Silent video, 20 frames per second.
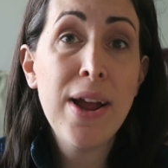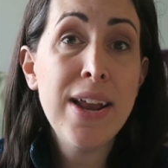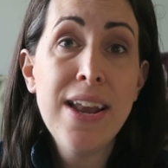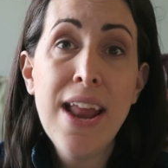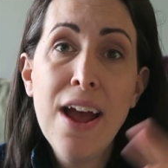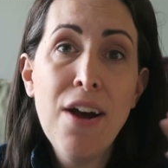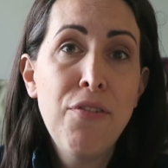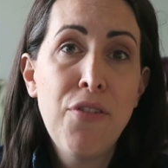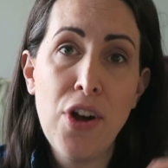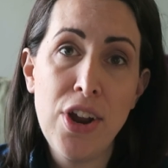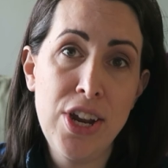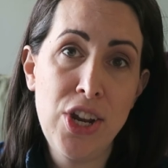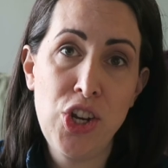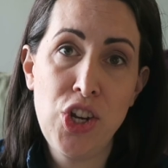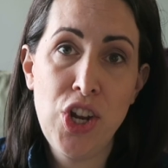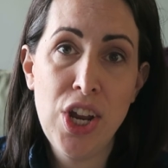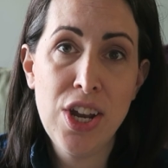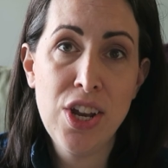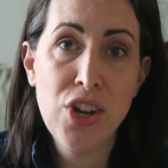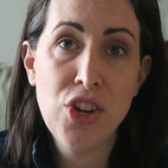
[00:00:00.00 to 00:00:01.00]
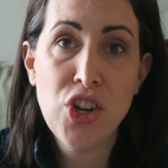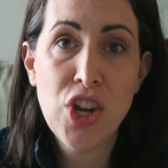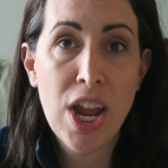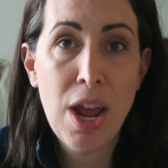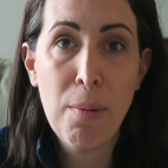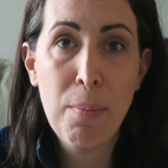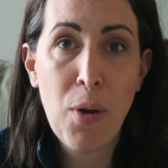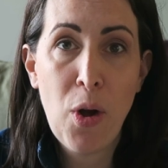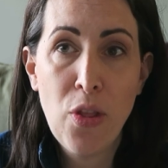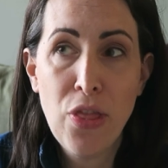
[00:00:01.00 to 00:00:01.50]
my nail varnish didn't
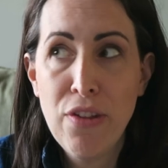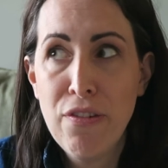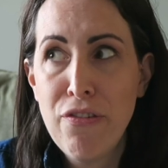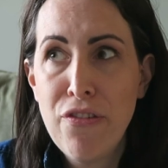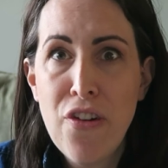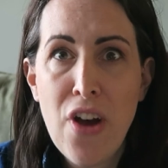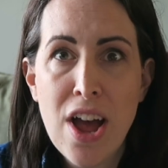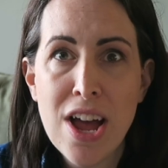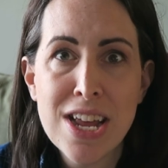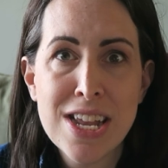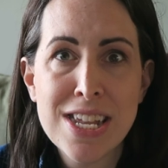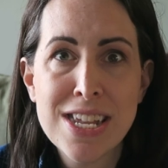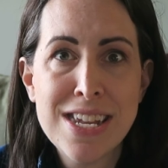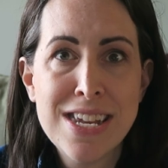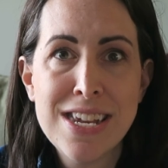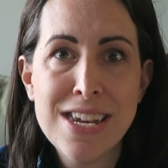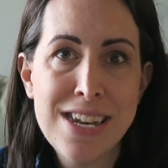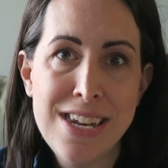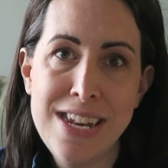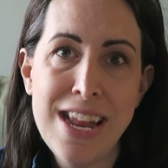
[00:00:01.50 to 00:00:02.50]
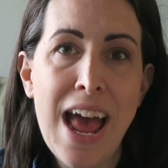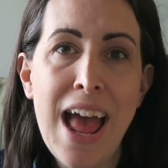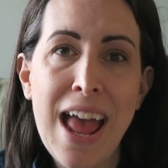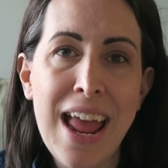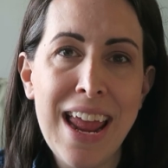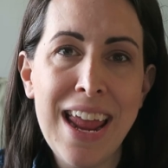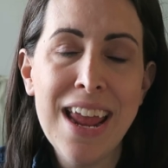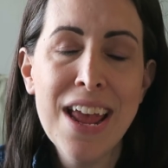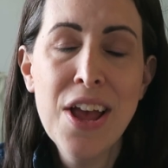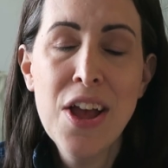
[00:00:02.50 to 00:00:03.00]
chip on the first
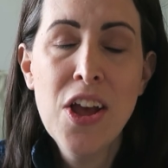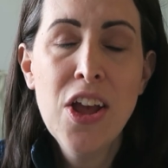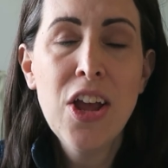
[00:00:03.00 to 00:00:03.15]
day.